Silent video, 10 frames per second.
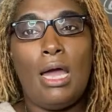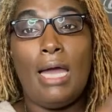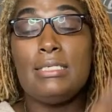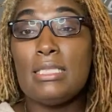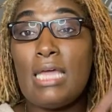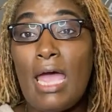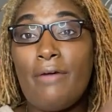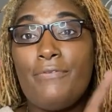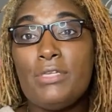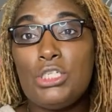I did the
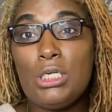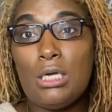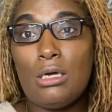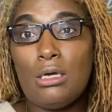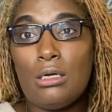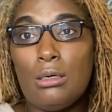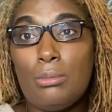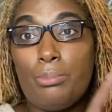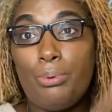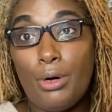aphagia
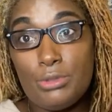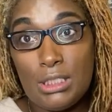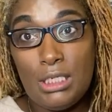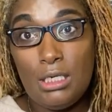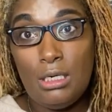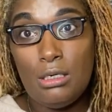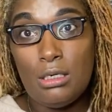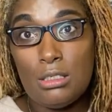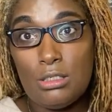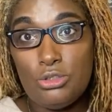protein
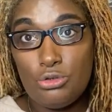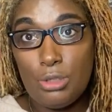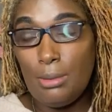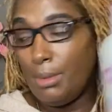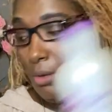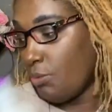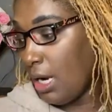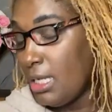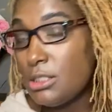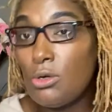treatment,
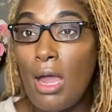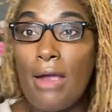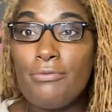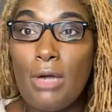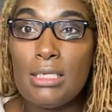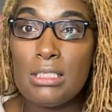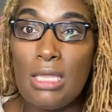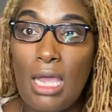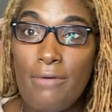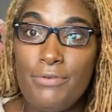right? So after I did the
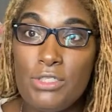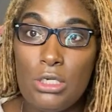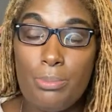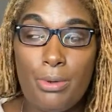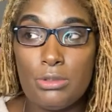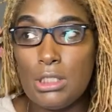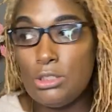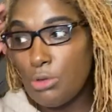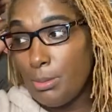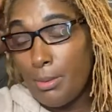aphagia protein
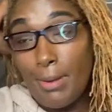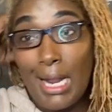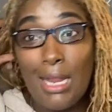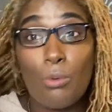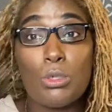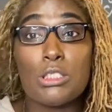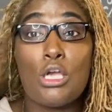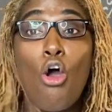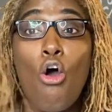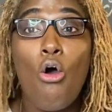treatment, my hair was
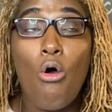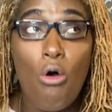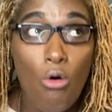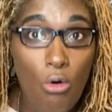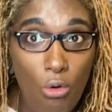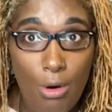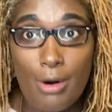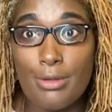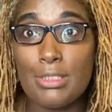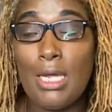
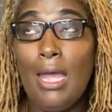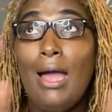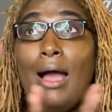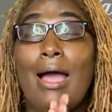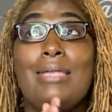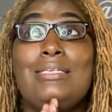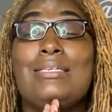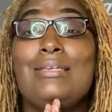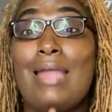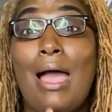hard. I
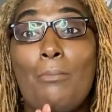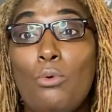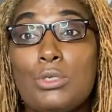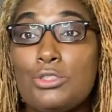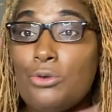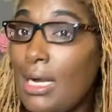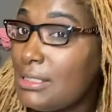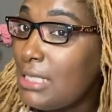did not moisturize